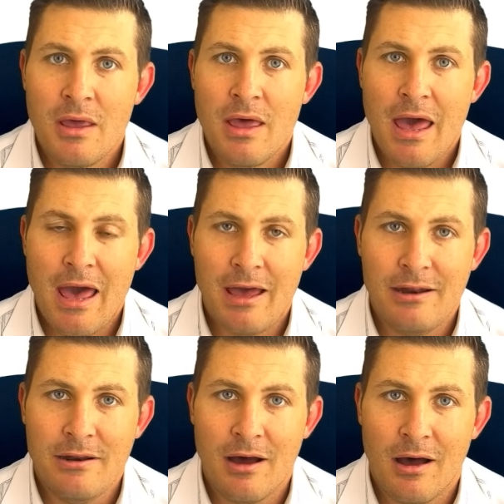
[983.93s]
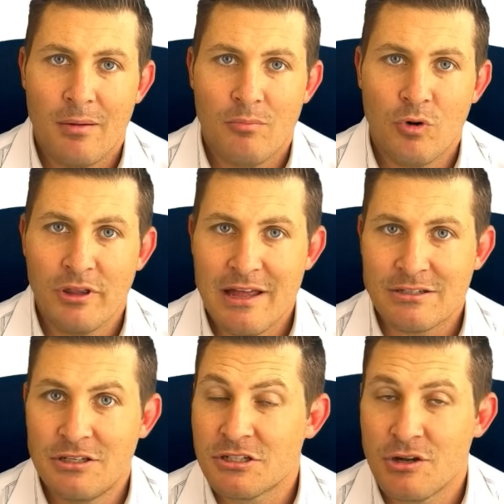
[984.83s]
And really, that's
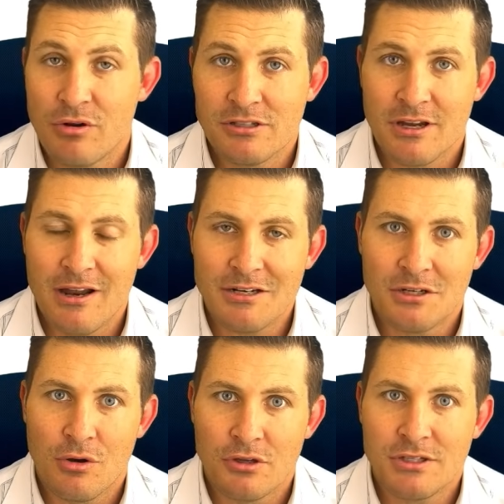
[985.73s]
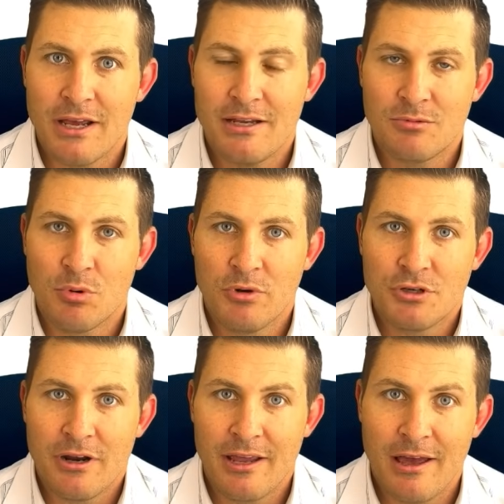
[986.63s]
just known as the connection call stage, where we
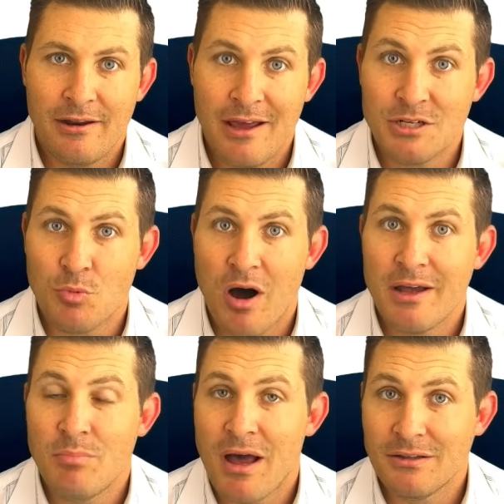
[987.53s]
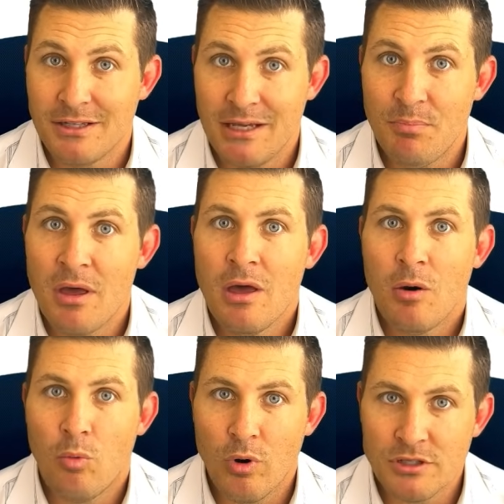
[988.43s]
try to get an inch wide, mile deep,
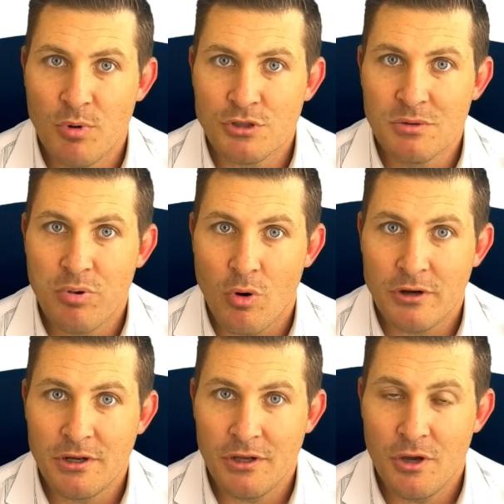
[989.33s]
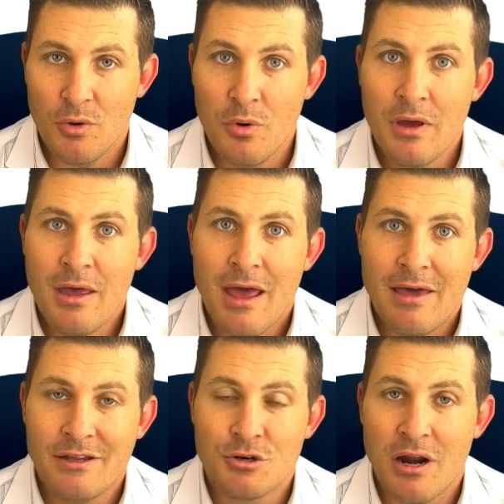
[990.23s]
what's most important to you, and
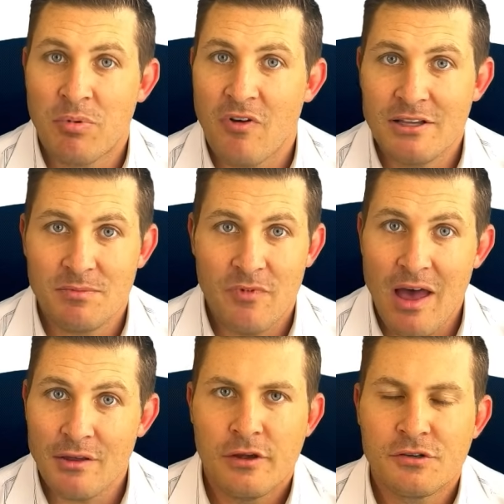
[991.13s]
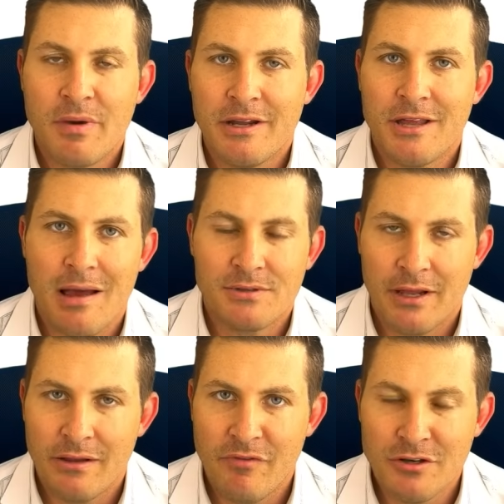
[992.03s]
then try to provide some value. There's many times that
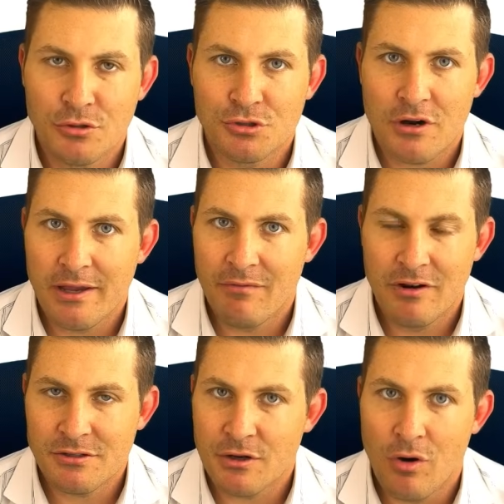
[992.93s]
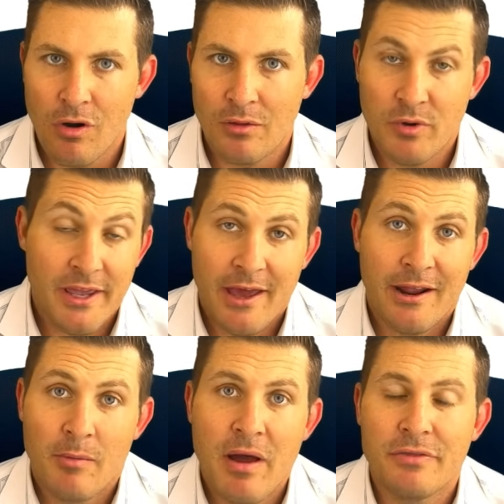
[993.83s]
individuals try giving us a call and we can't
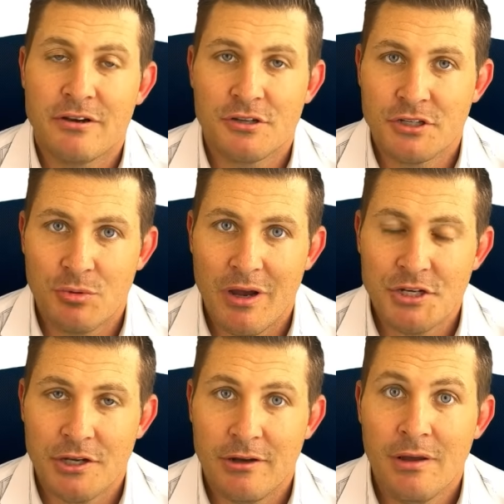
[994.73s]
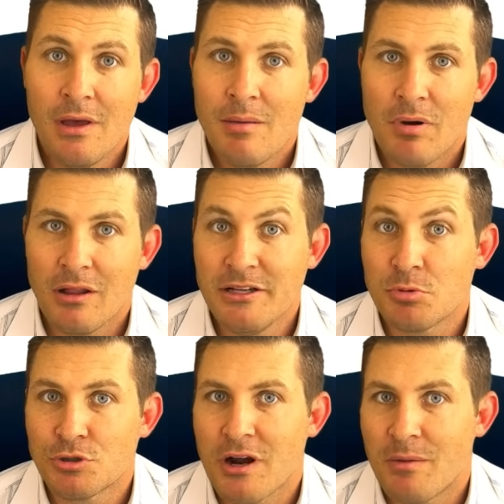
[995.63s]
help out their situation, but at least
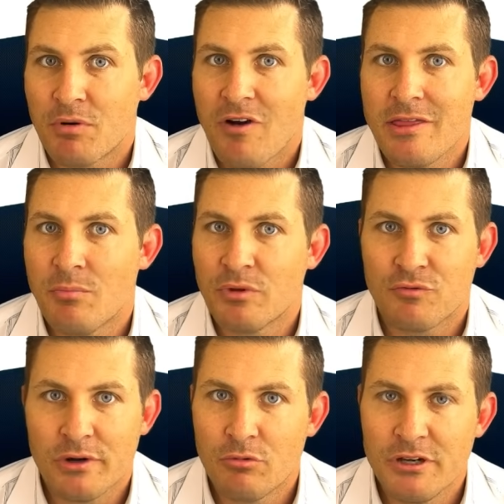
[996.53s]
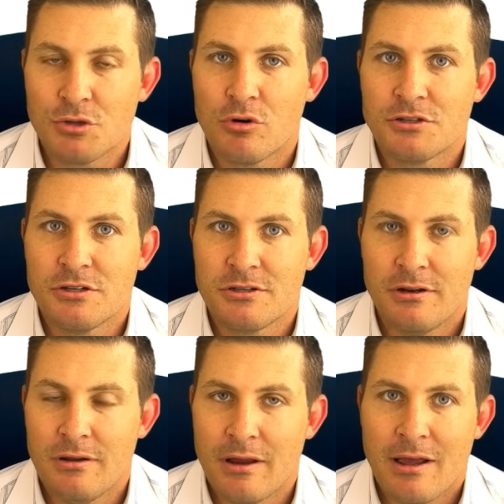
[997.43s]
we'll try to provide them with free resources
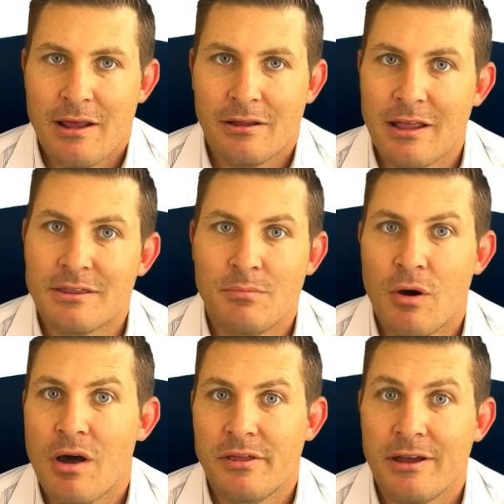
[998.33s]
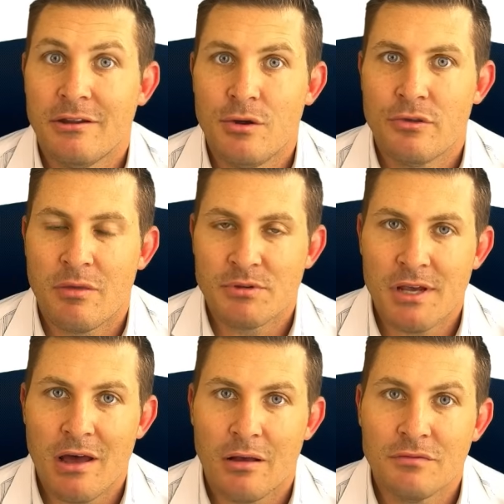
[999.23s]
and kind of let them know how they could do it
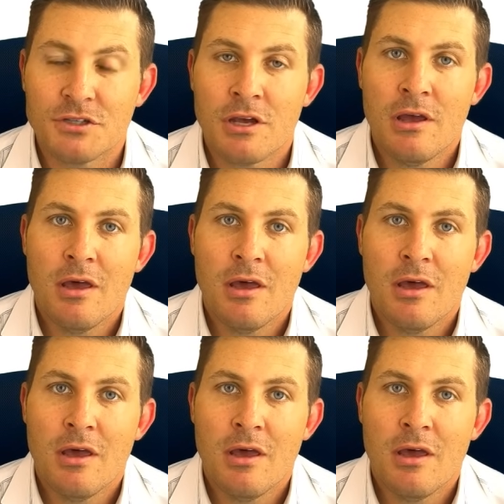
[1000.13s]
themselves.